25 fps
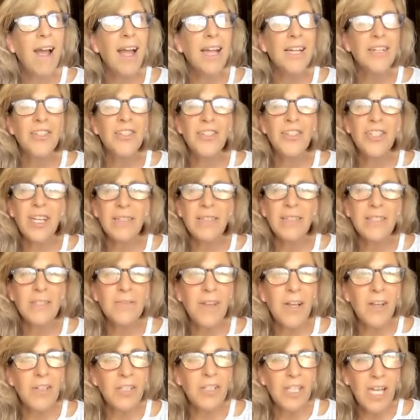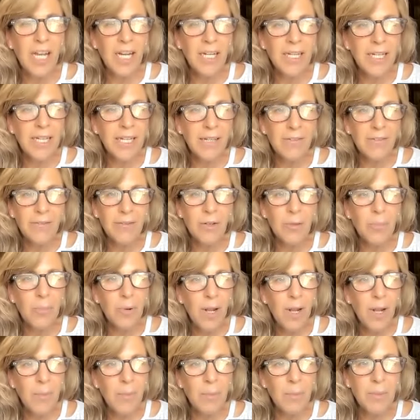I just felt yucky for
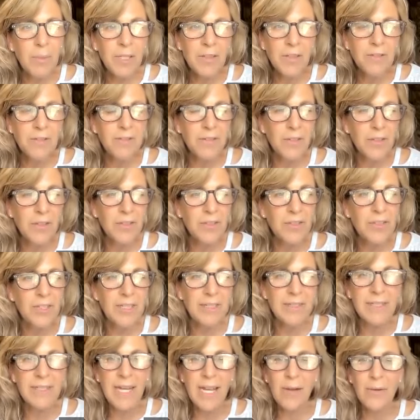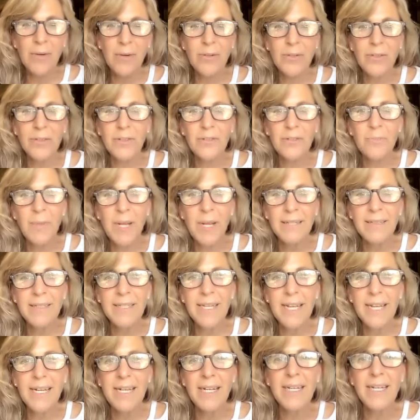probably the first 6 hours of my
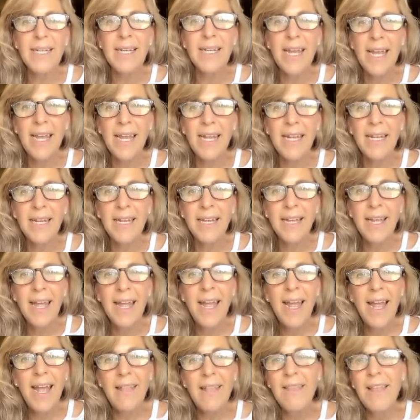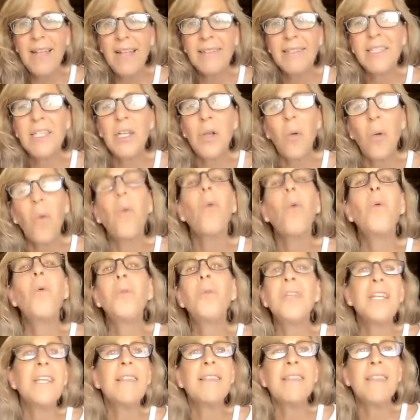day today. And that's the
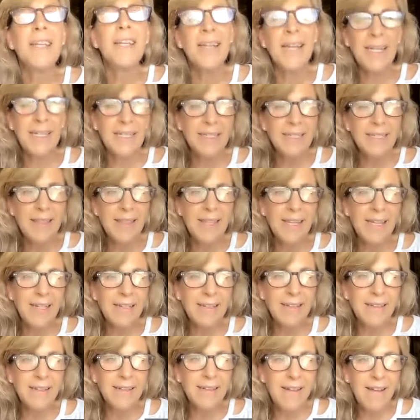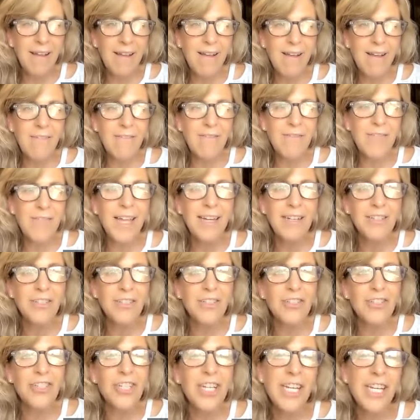only thing I can think of that
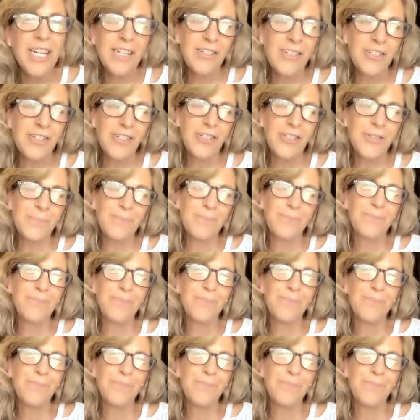has changed.